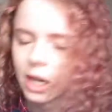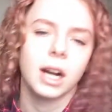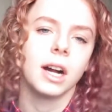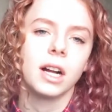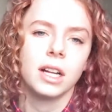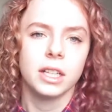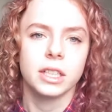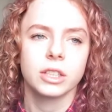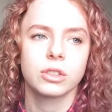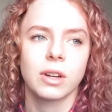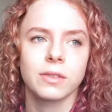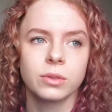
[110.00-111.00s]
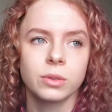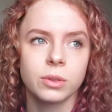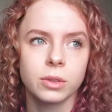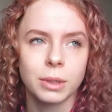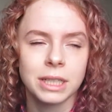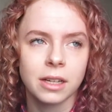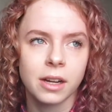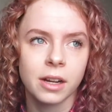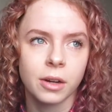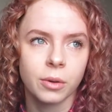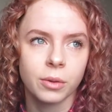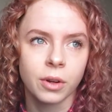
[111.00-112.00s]
I travelled all the way
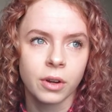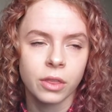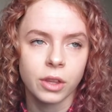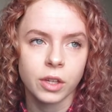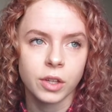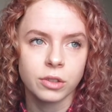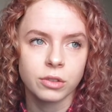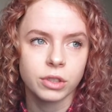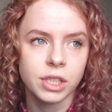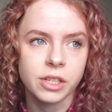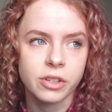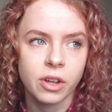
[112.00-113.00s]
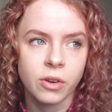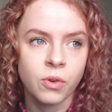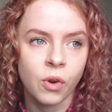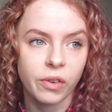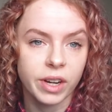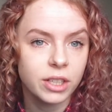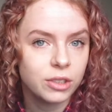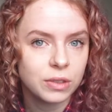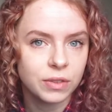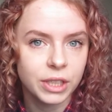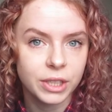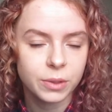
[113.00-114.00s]
down the country to Norwich
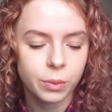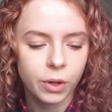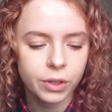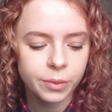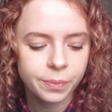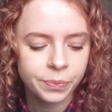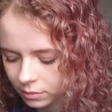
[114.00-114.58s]
for this one